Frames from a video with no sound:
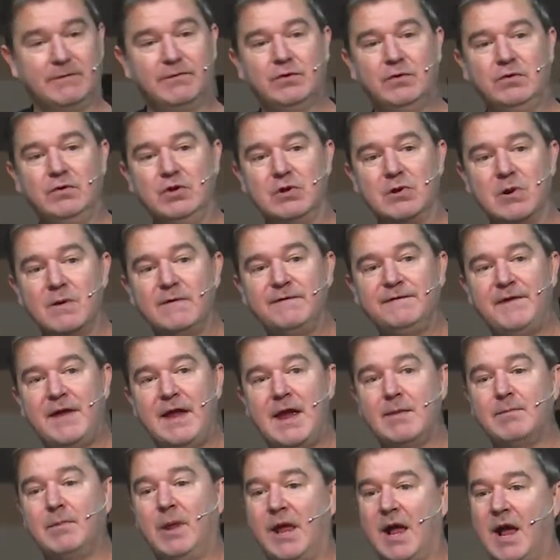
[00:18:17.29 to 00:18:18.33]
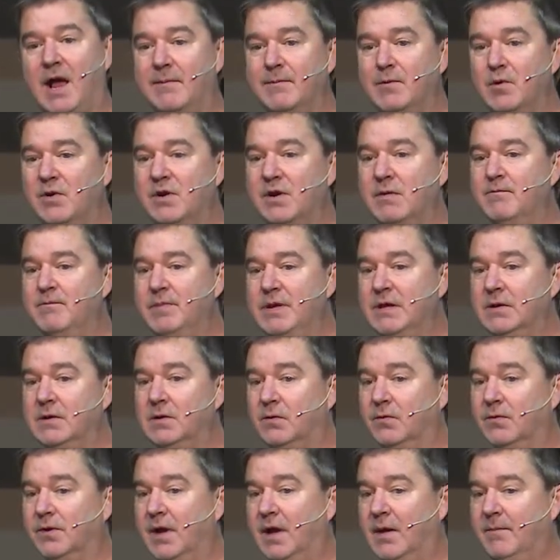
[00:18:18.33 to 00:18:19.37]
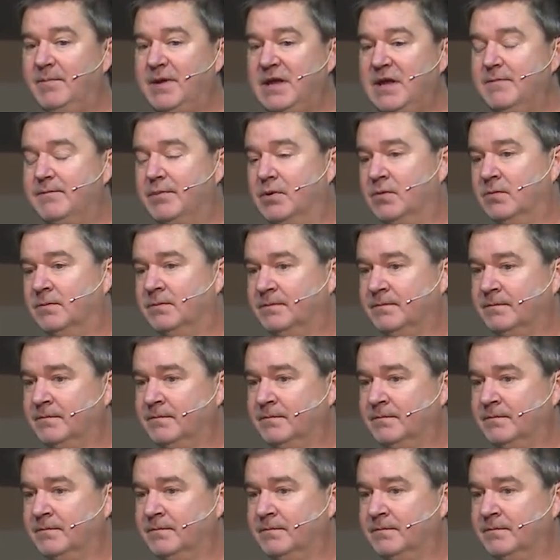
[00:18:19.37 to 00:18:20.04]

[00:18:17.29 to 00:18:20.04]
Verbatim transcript: Through your family, I'm going to build a people.